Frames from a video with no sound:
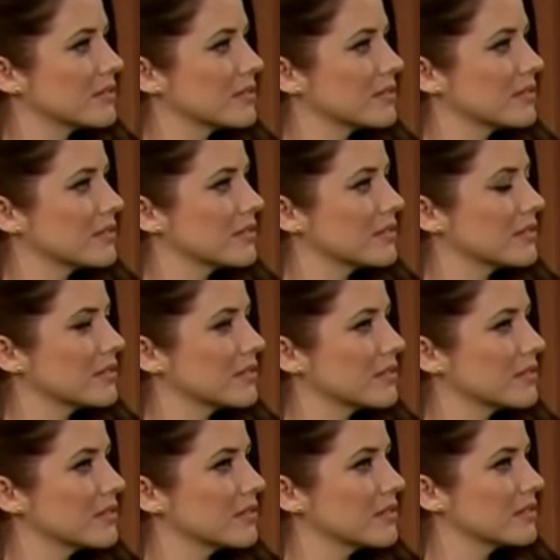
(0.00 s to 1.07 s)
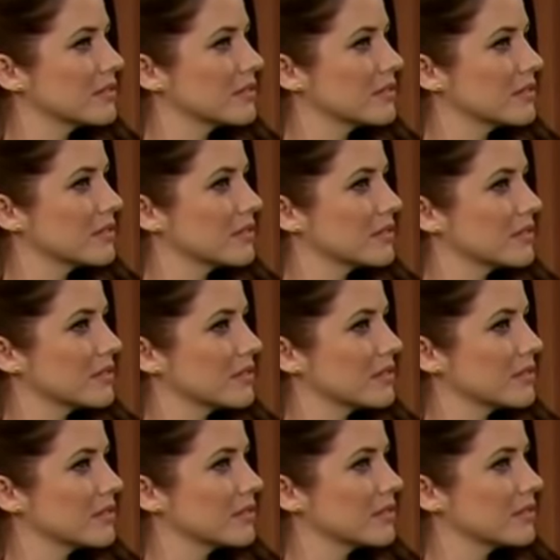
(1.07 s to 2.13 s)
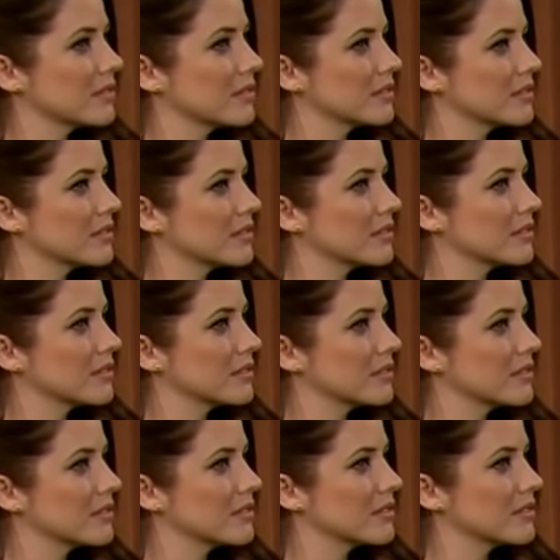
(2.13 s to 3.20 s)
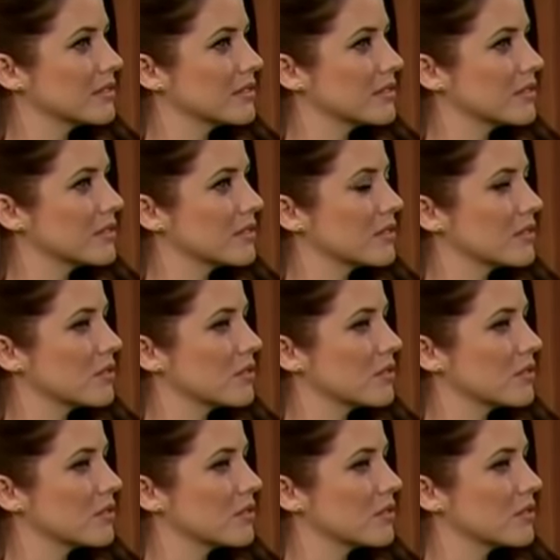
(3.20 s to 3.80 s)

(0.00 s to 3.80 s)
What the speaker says: This person isn't speaking.